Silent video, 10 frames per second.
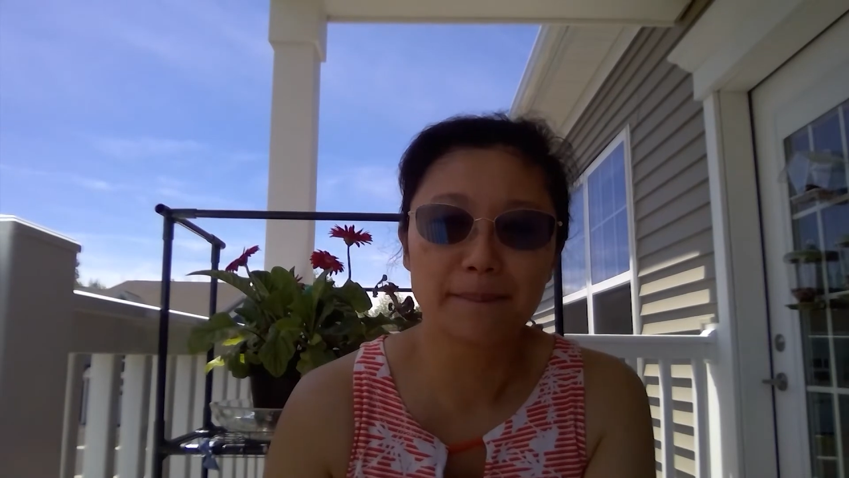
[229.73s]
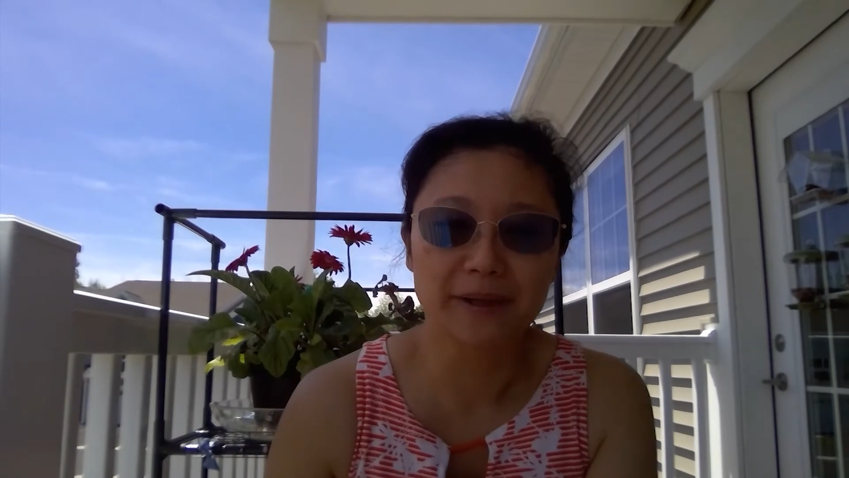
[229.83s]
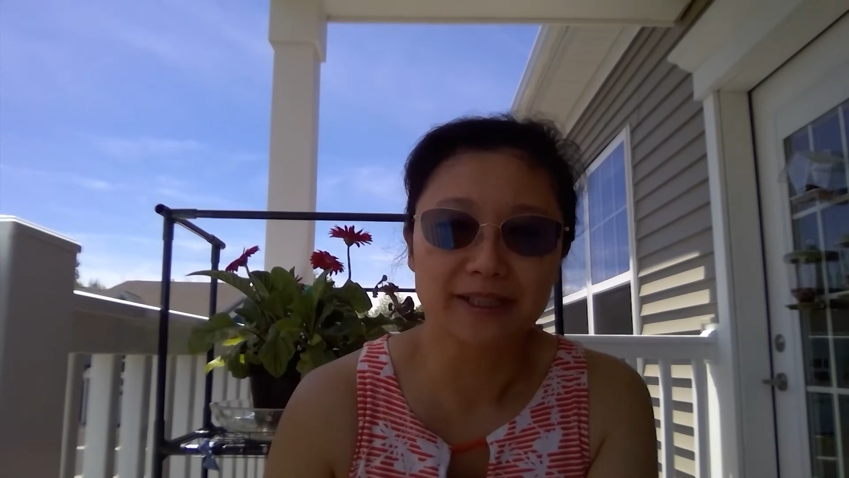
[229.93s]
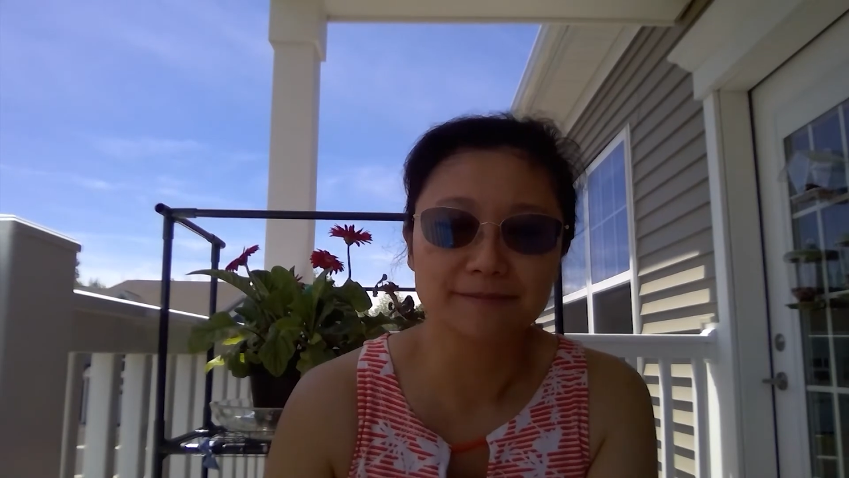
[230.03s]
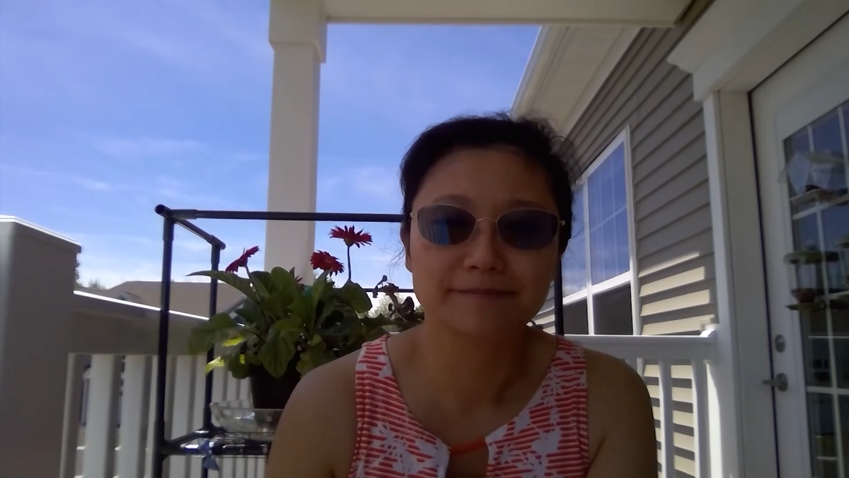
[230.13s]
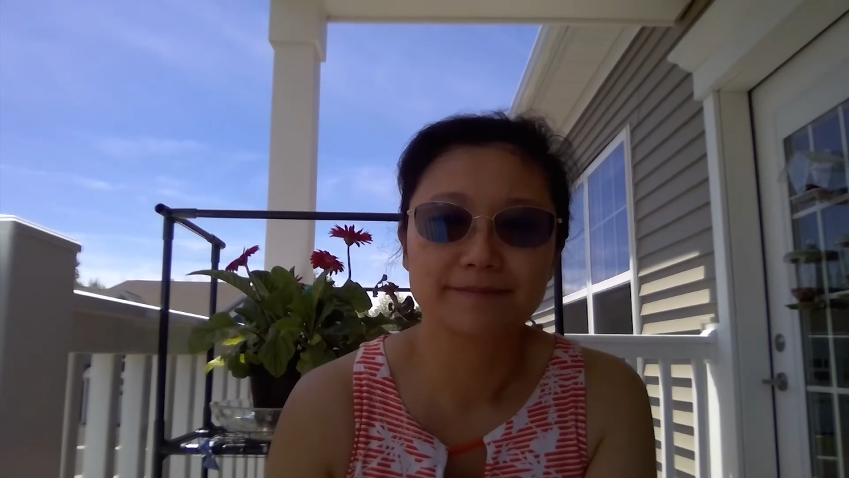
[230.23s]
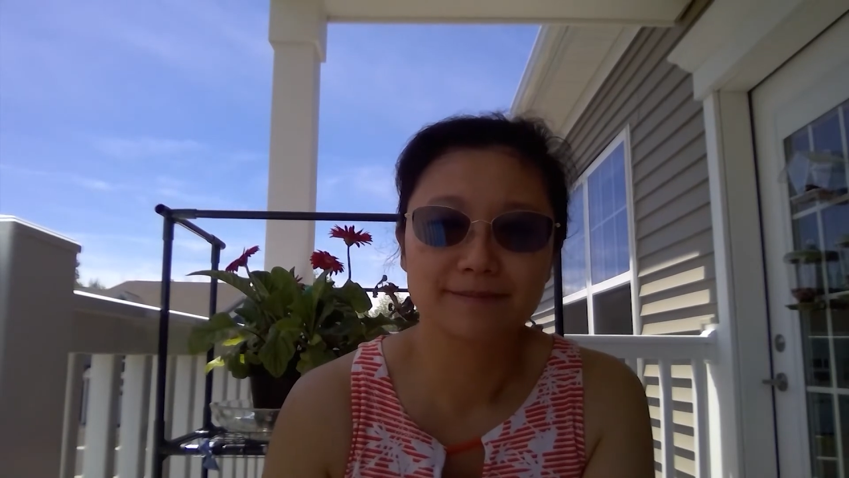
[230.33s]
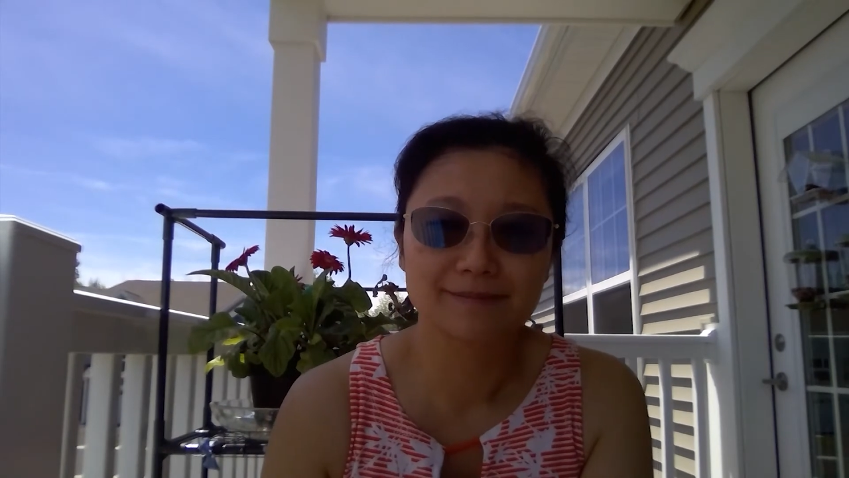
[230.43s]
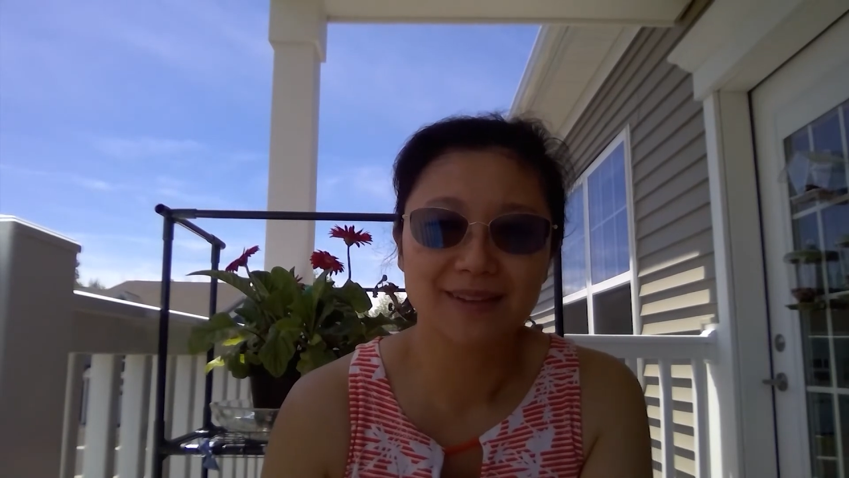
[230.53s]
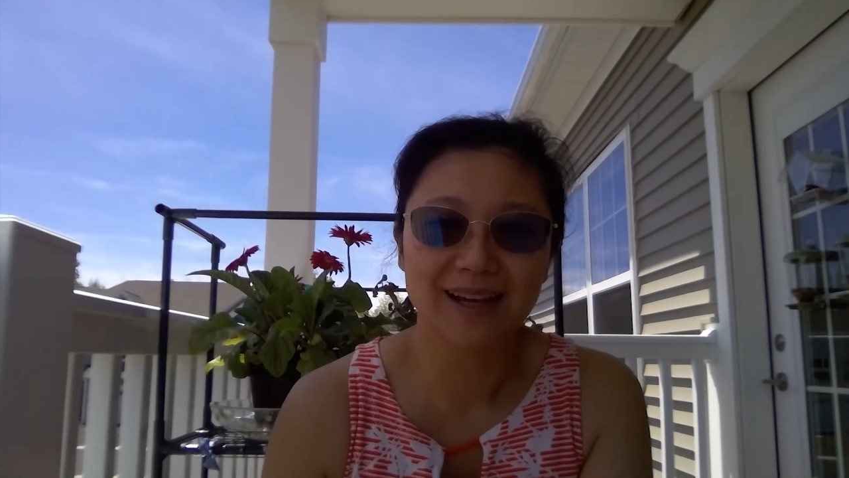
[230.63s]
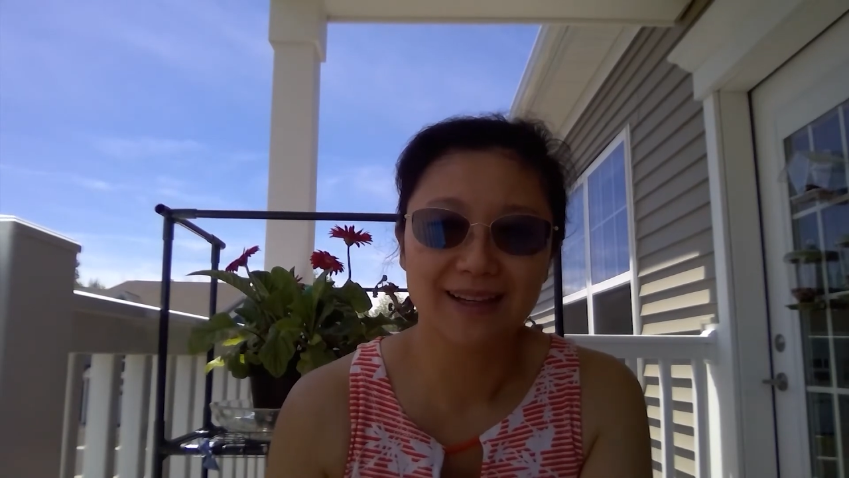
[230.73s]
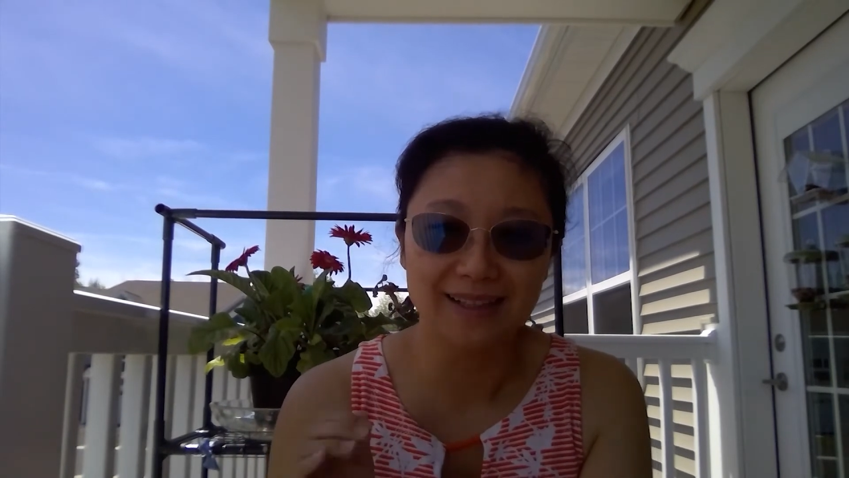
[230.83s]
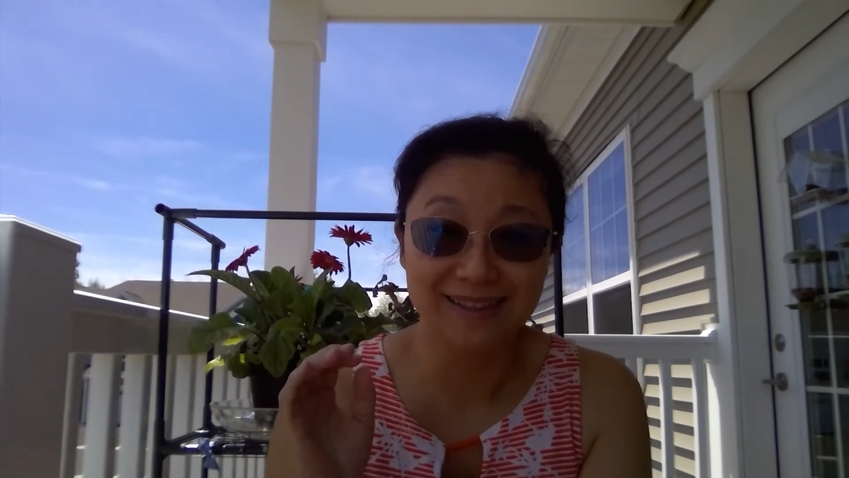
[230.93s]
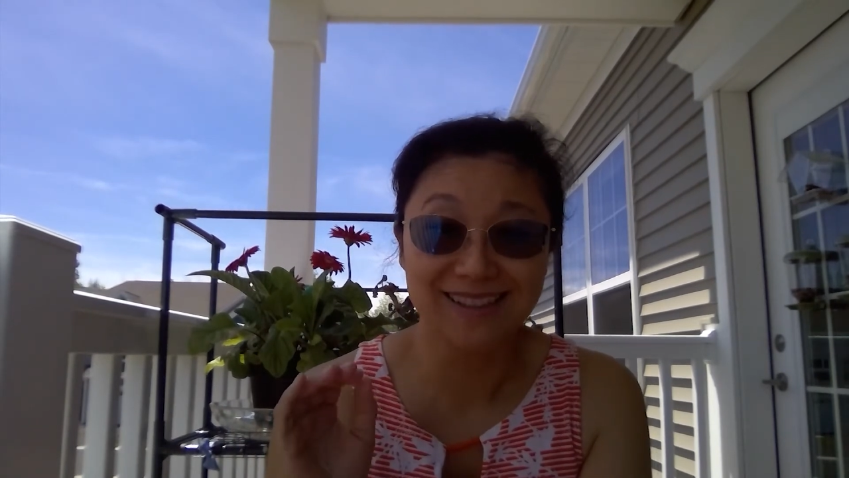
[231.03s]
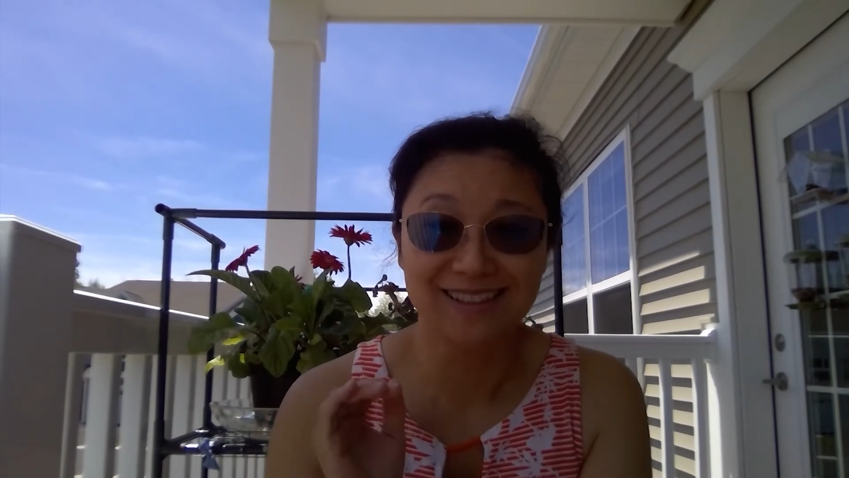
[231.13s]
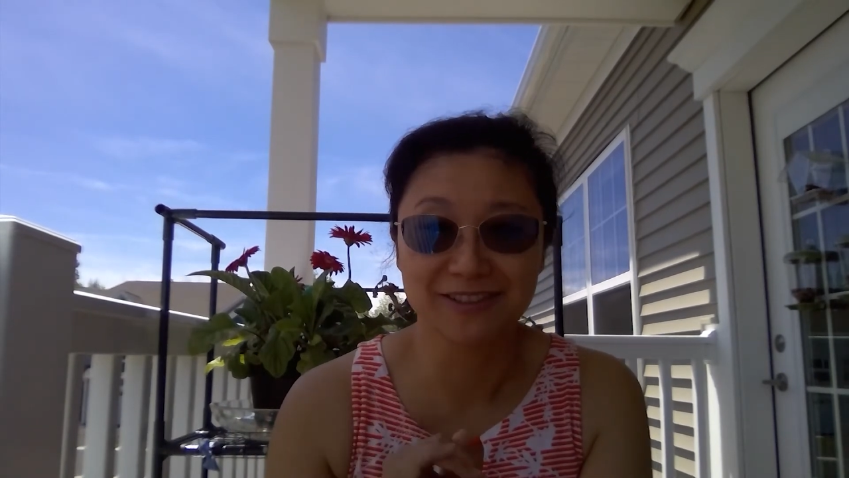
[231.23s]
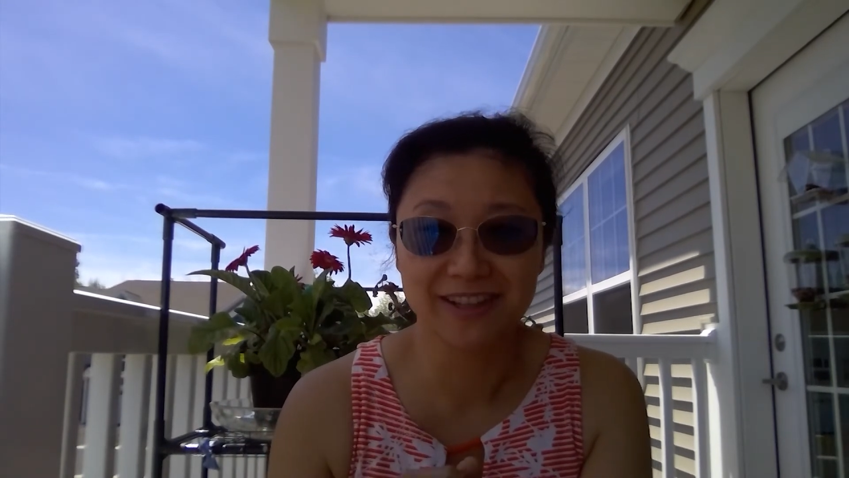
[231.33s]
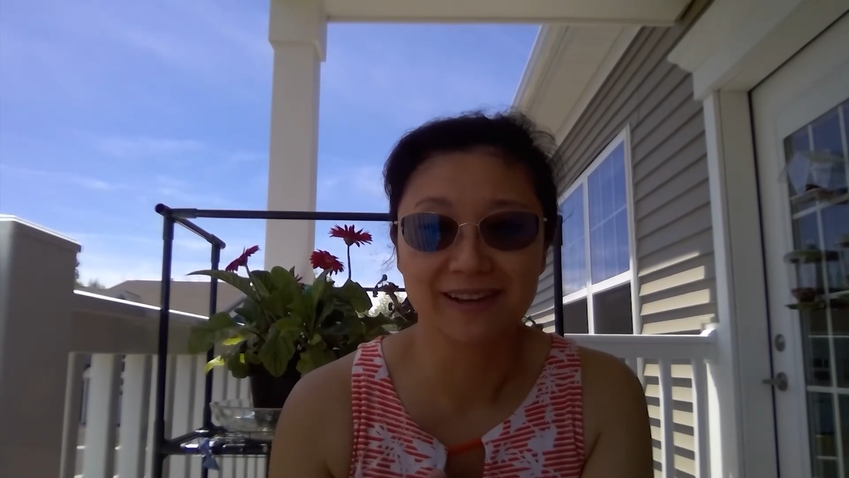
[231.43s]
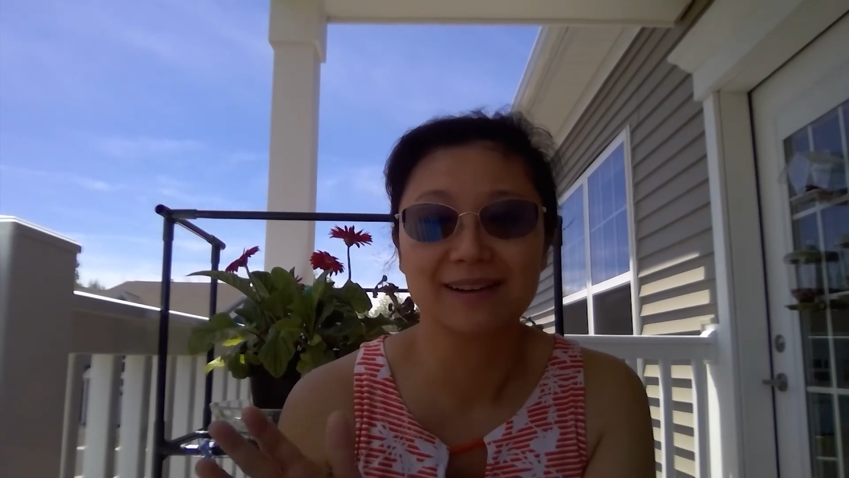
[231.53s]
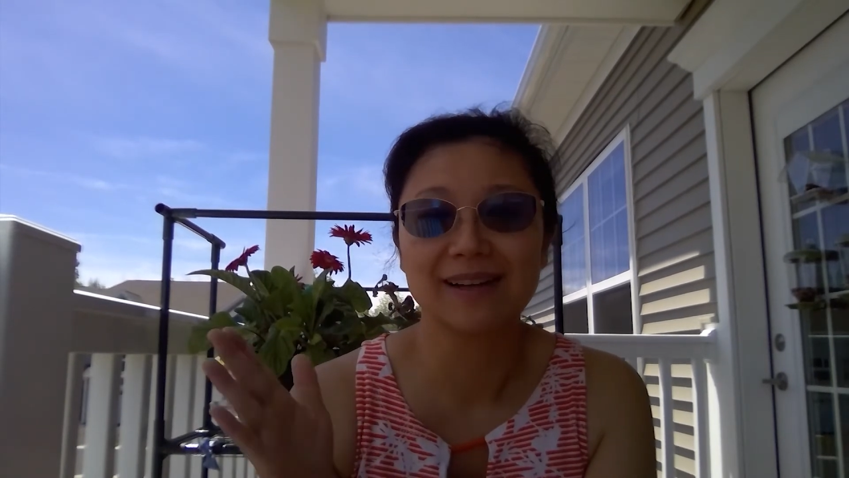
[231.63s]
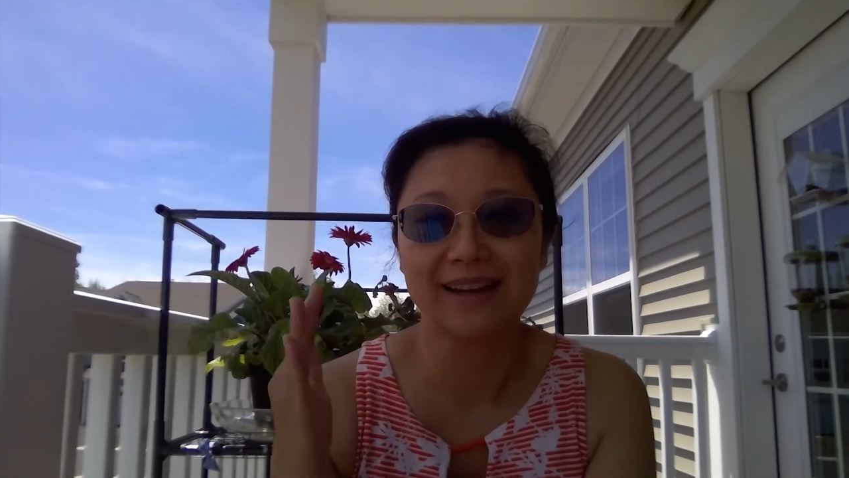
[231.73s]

but it's still there